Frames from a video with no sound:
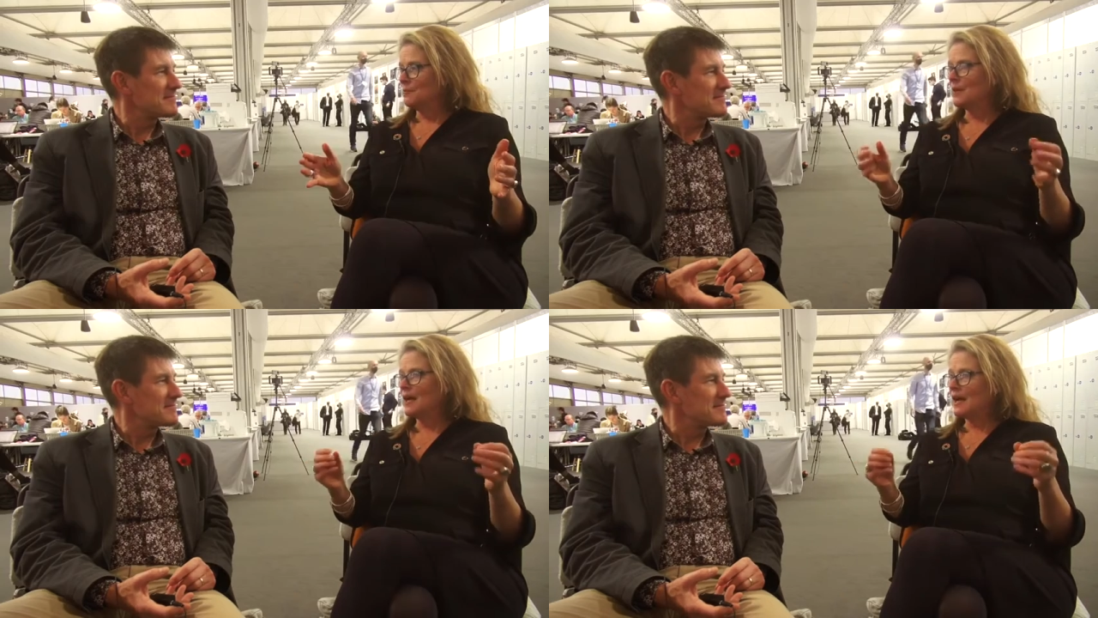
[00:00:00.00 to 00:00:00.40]

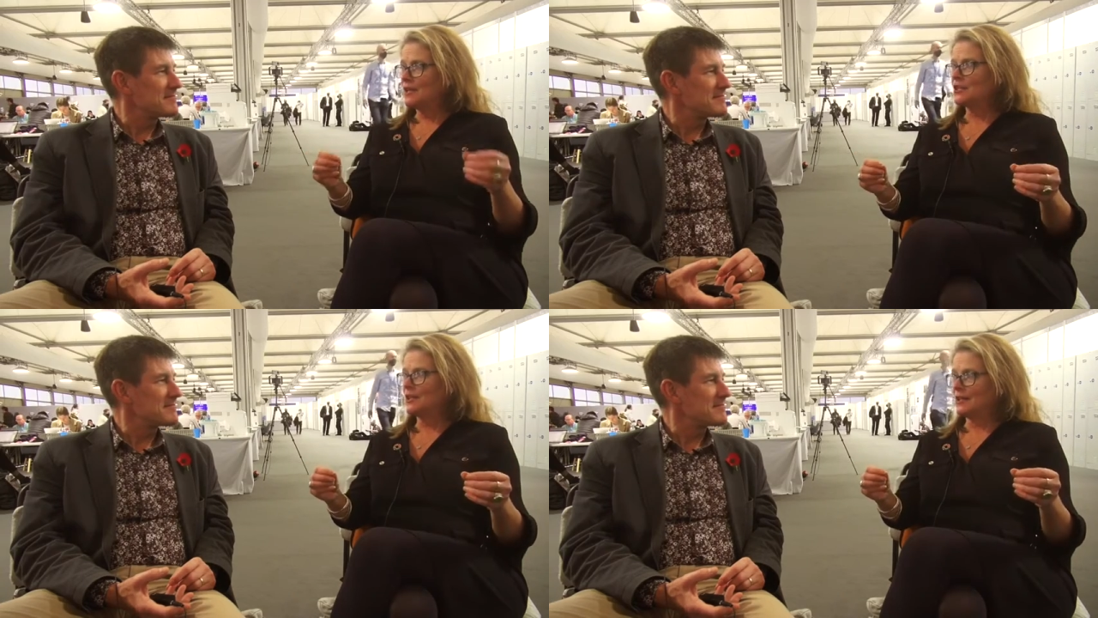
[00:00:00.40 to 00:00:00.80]
Speaker 1: But
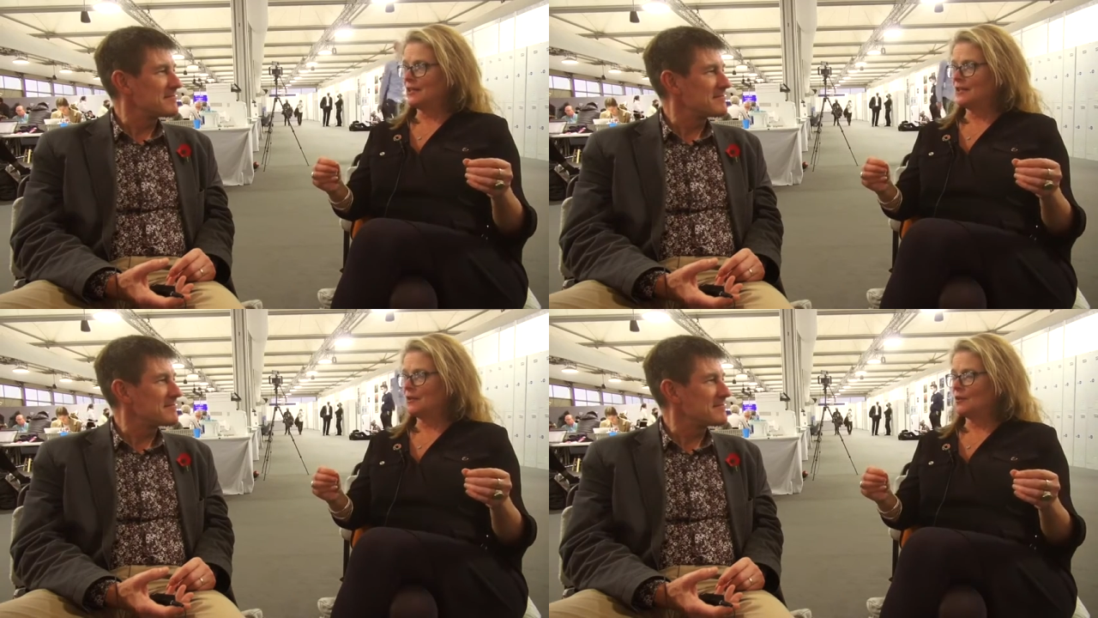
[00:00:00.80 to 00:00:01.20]

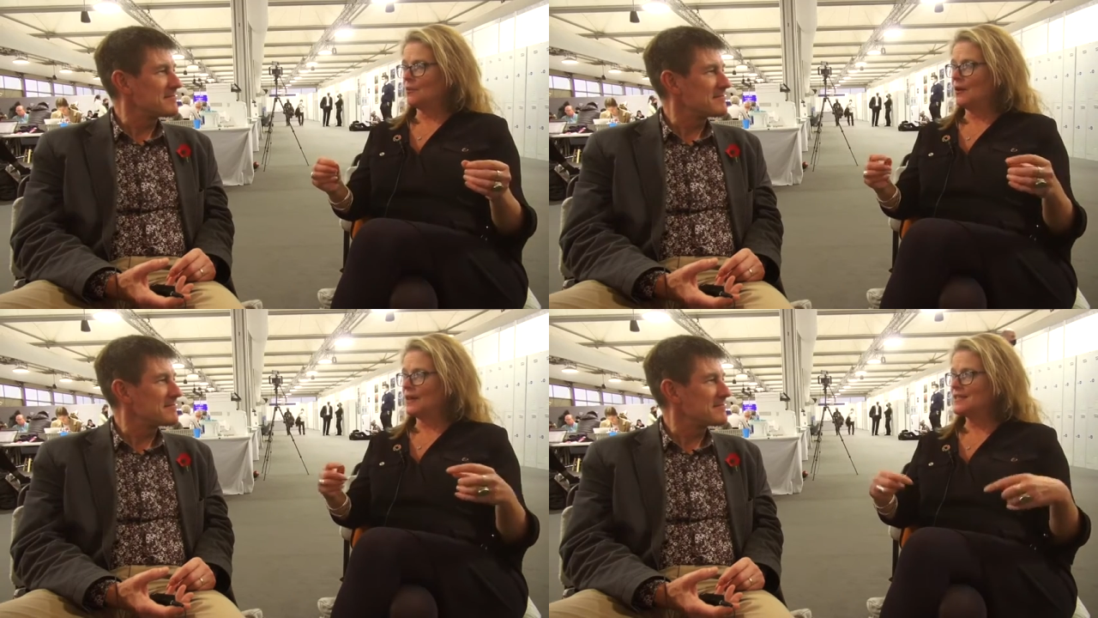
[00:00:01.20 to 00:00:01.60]
actually,
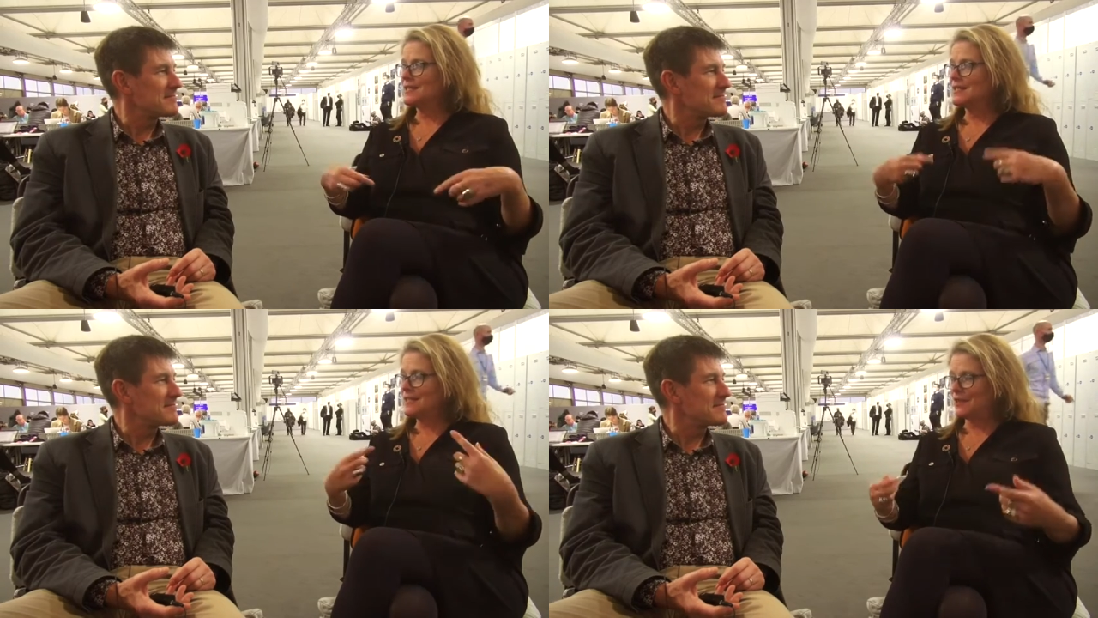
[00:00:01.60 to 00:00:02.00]
where I
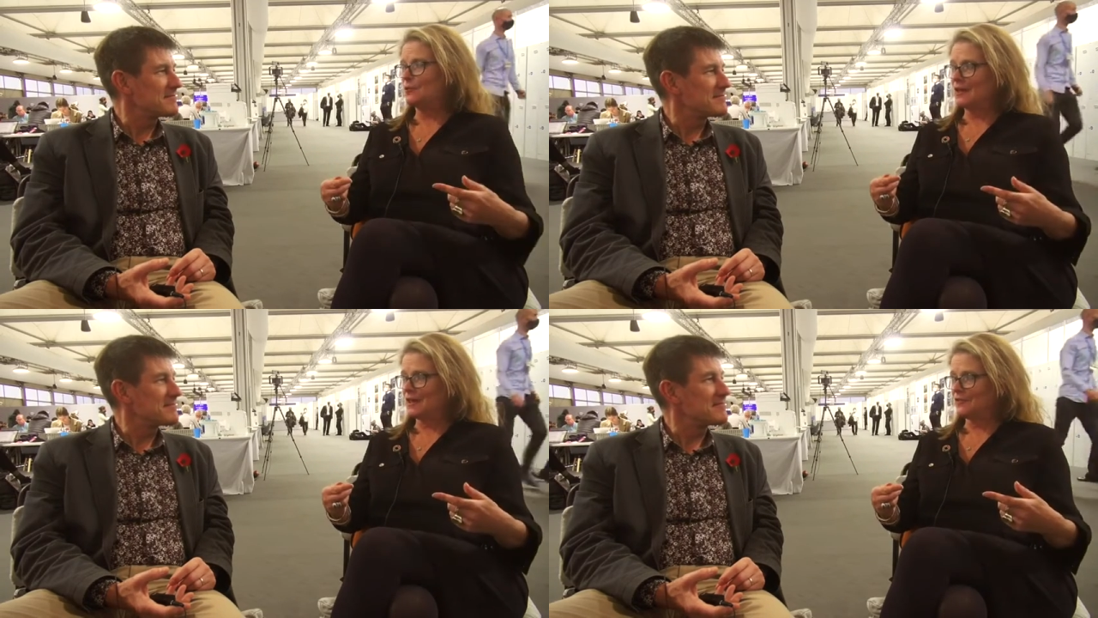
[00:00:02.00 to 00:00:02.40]
see that
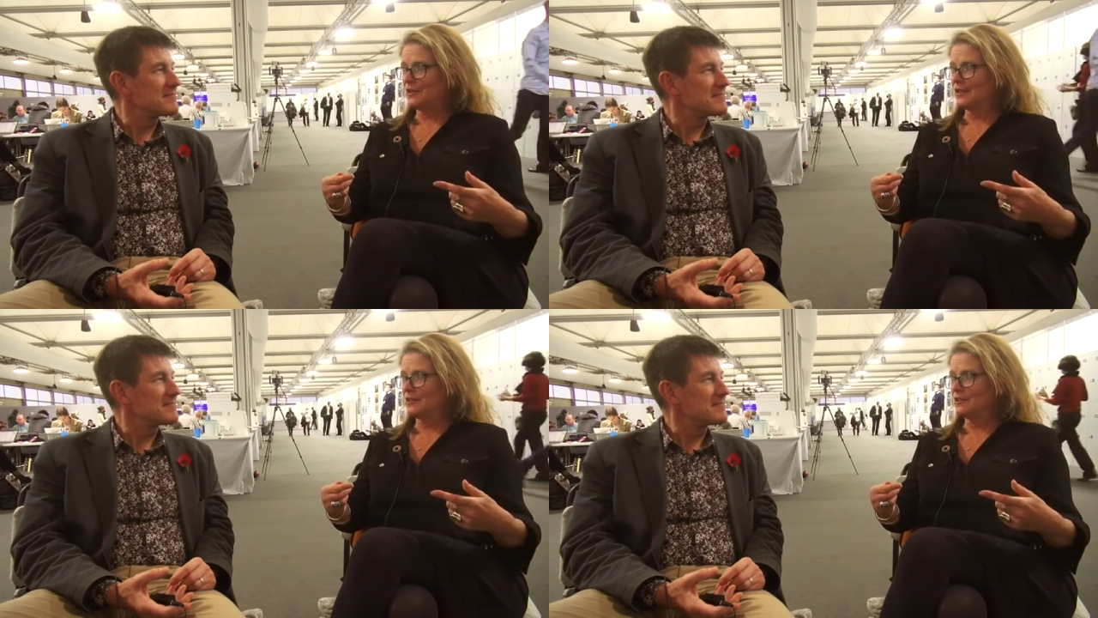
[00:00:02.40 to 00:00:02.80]
we'll have to
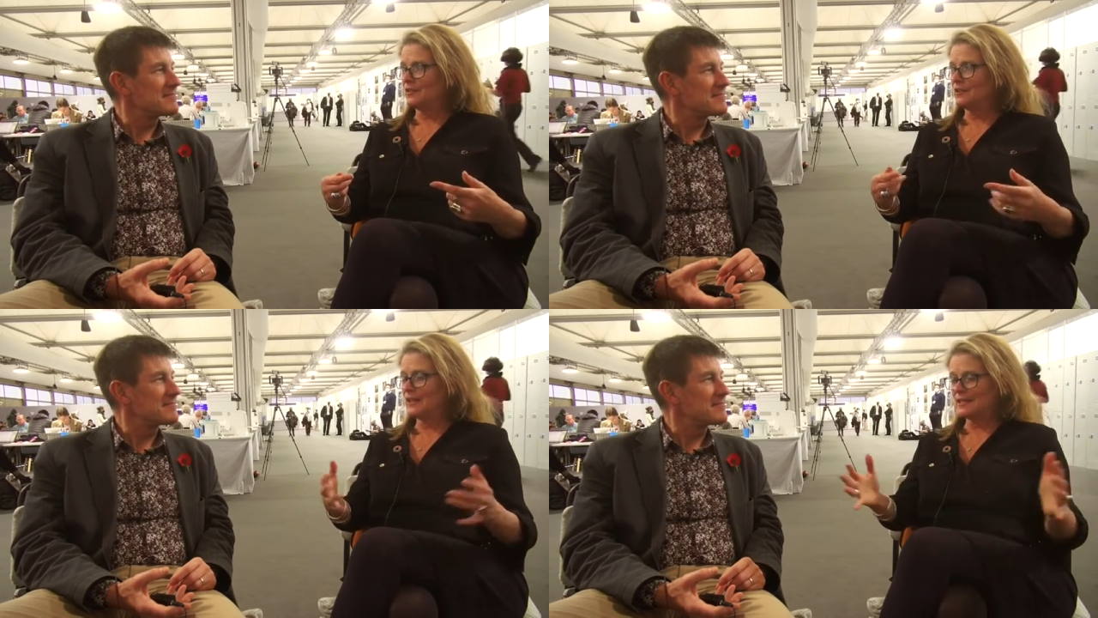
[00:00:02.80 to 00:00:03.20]
get
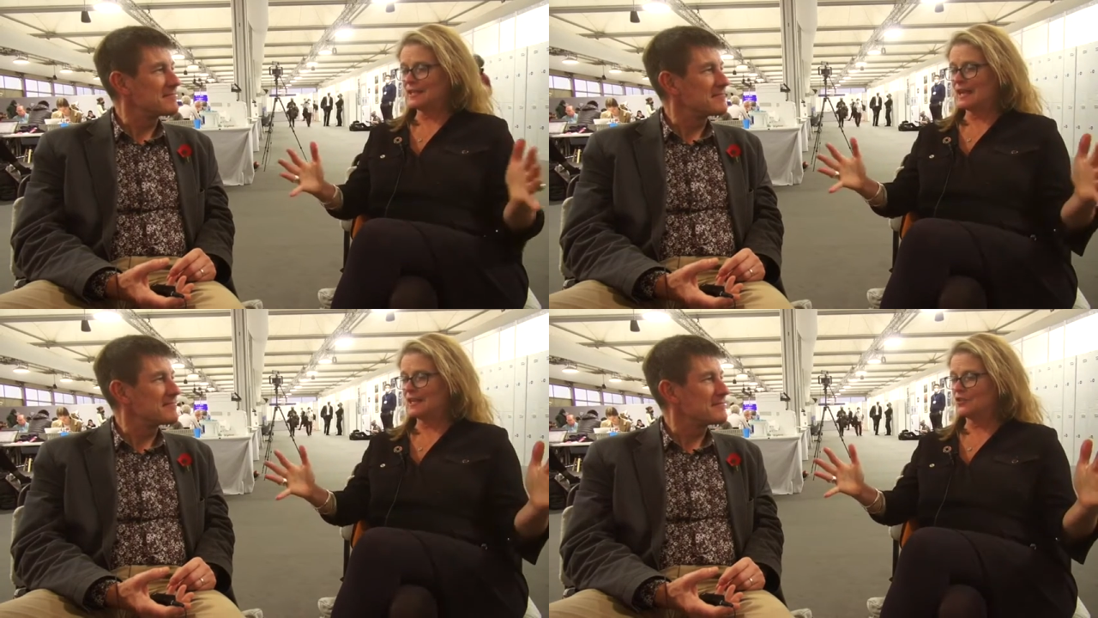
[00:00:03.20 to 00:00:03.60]
to is
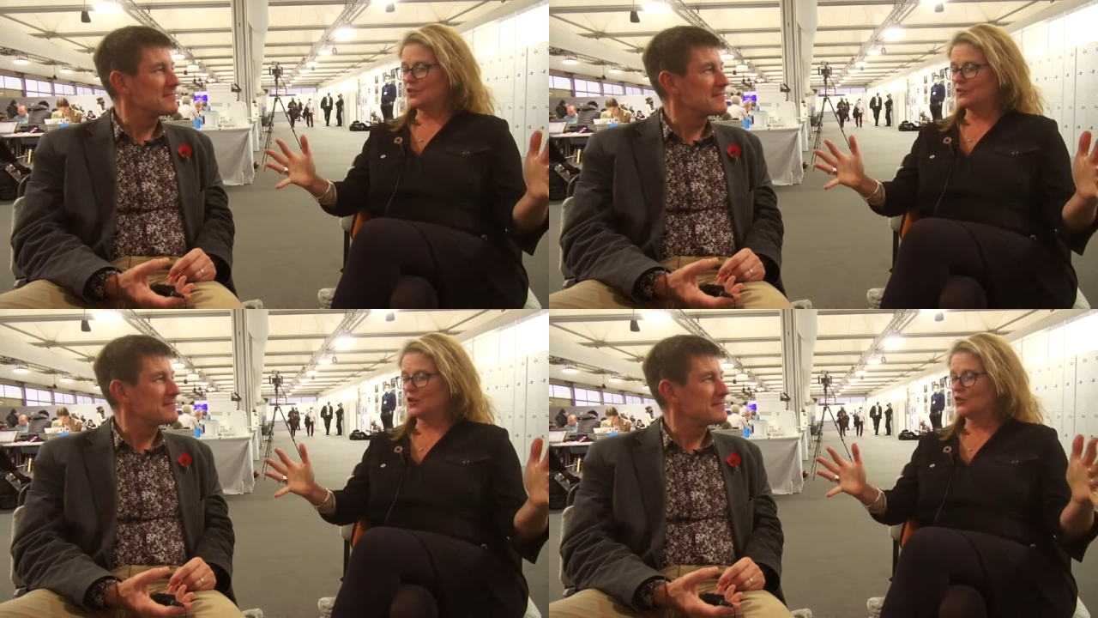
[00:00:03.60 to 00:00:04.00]
that that
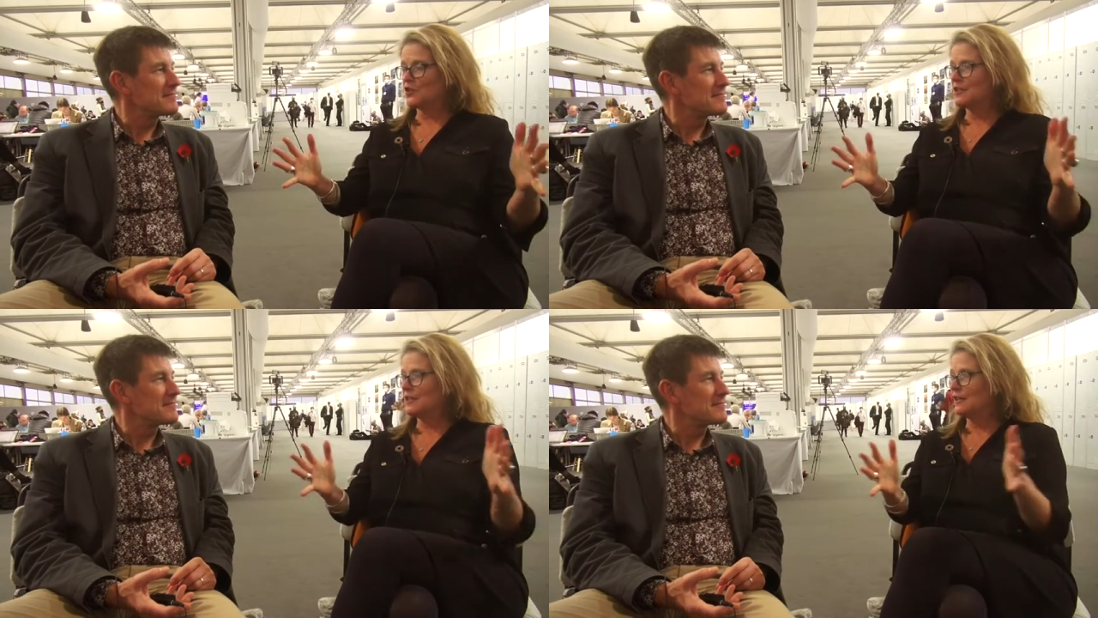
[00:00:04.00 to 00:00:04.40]
sort of
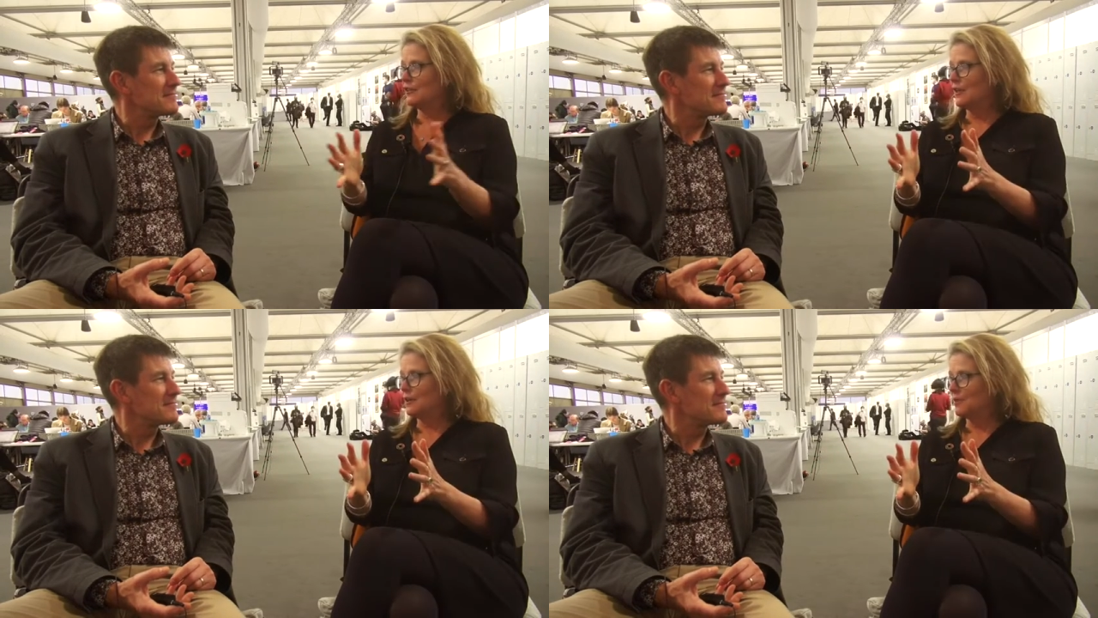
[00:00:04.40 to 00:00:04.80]

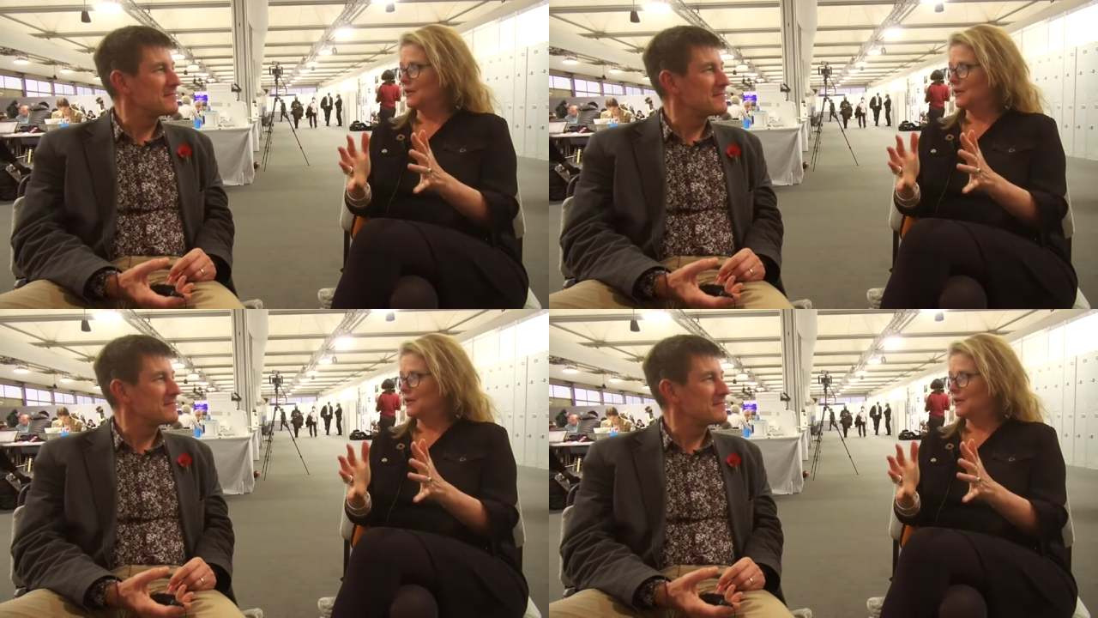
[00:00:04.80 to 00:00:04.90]
concertinaing and